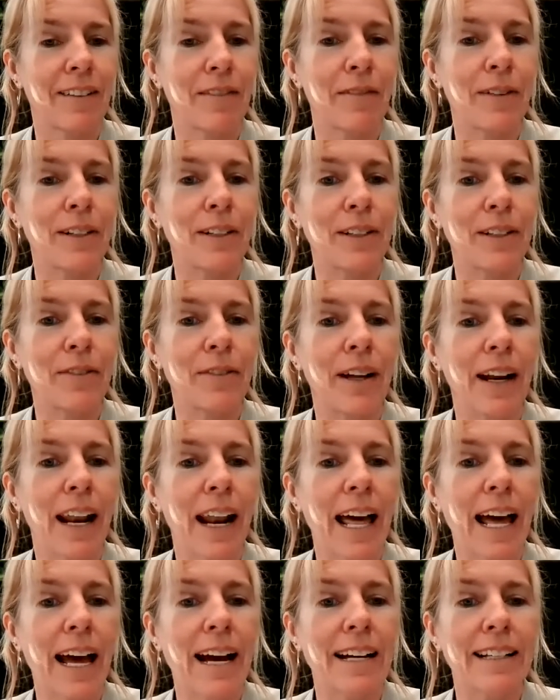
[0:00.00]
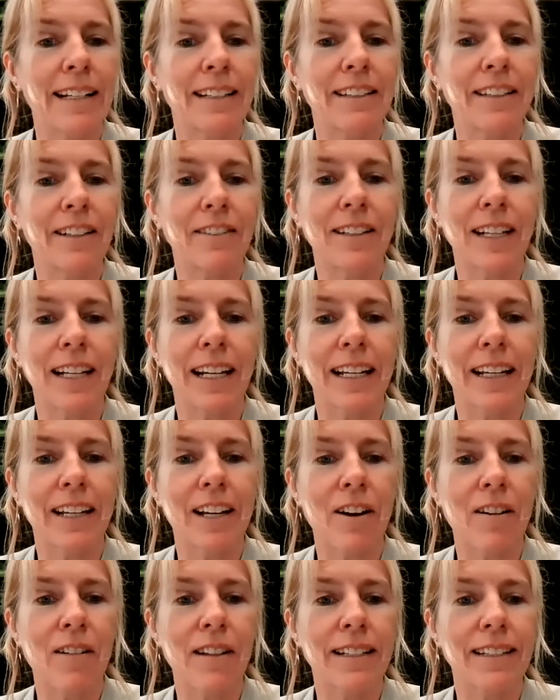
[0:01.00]
when you allow yourself to let
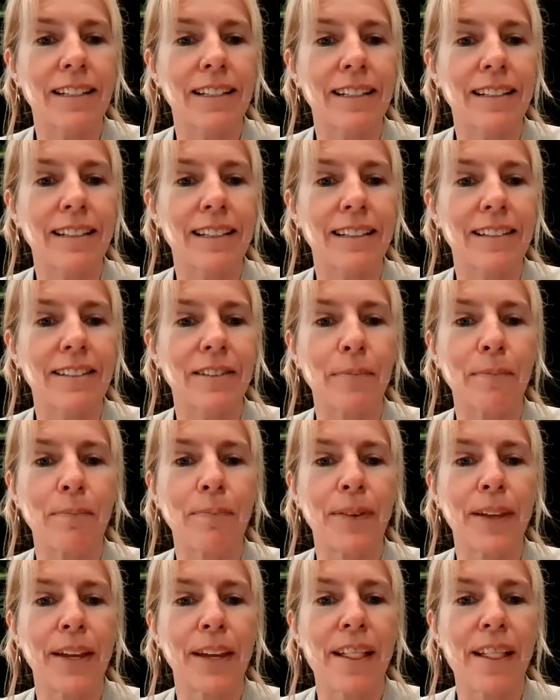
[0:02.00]
go of the cynicism,